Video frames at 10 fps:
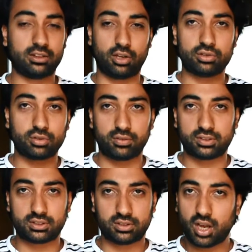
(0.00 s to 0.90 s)
those sort of
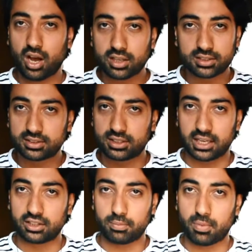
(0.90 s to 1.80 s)
tasks
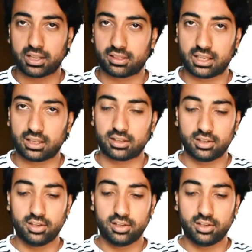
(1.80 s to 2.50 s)
that you might think,